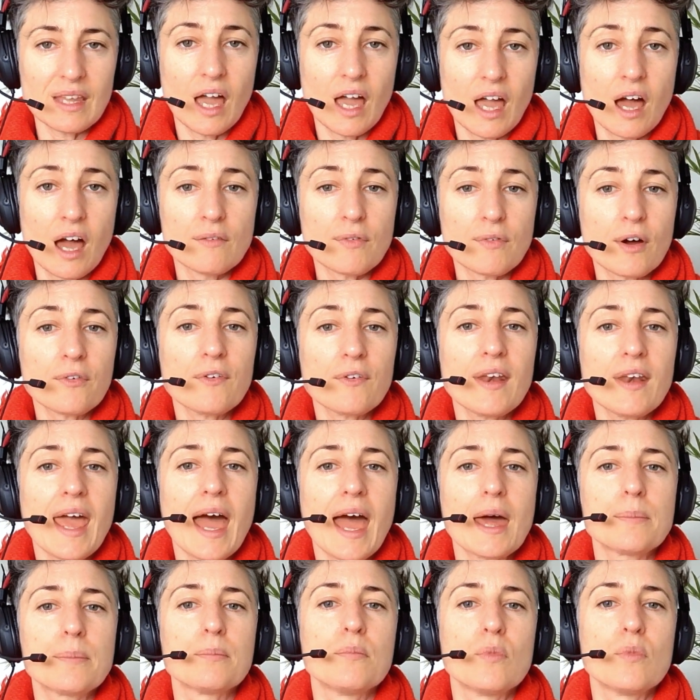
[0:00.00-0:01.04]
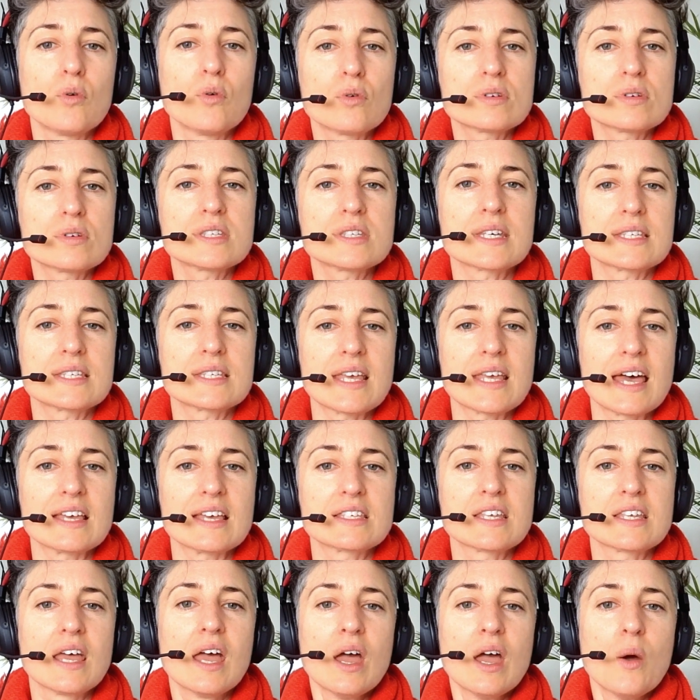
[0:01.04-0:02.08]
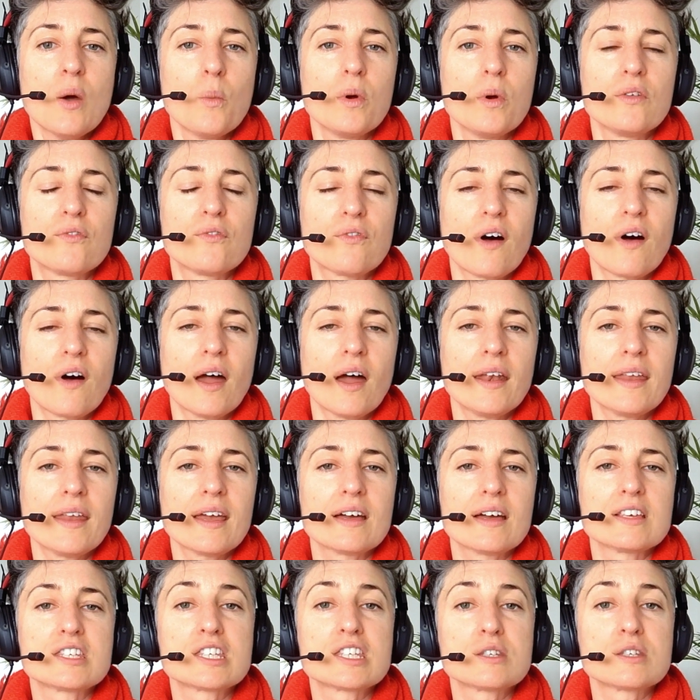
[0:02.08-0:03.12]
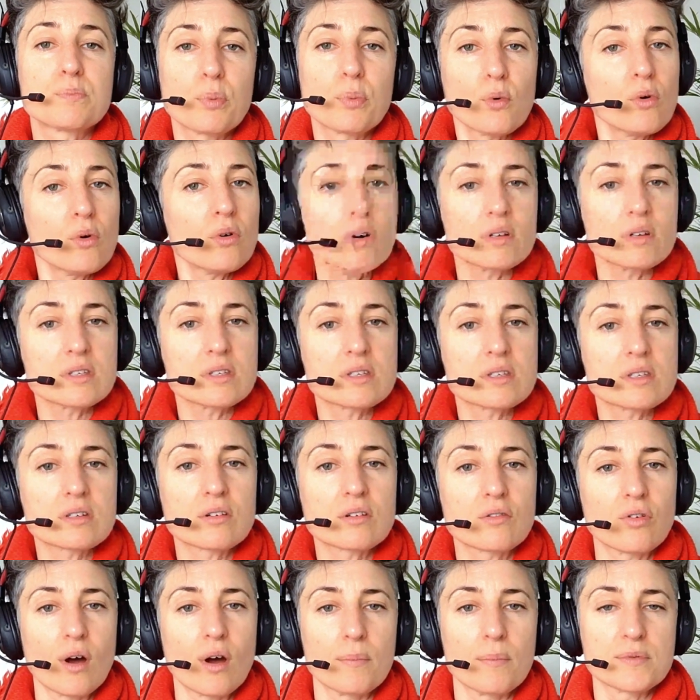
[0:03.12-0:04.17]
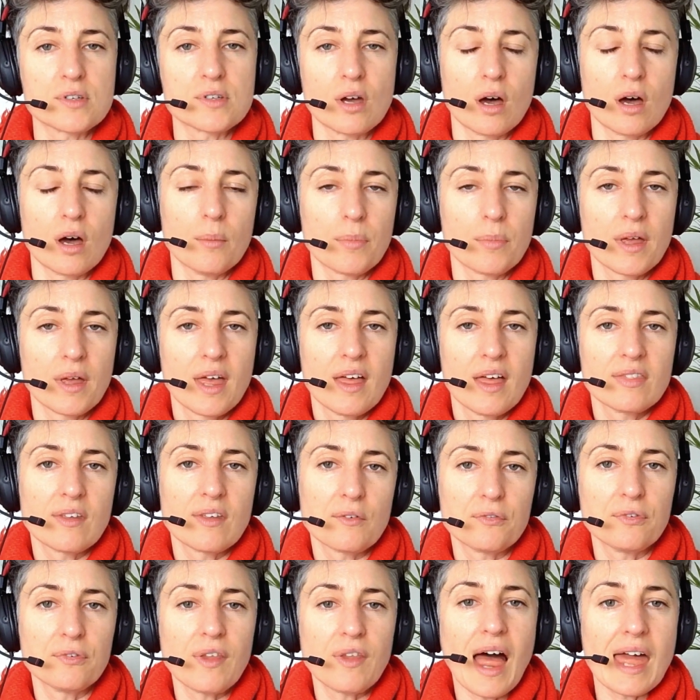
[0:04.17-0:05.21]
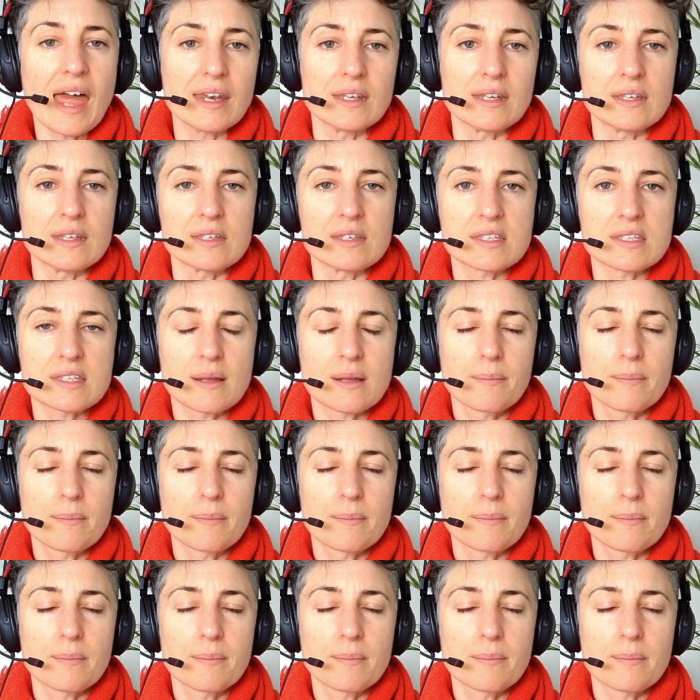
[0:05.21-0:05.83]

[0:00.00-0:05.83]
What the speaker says: I've often had more success with finding a sports crop top that flattens.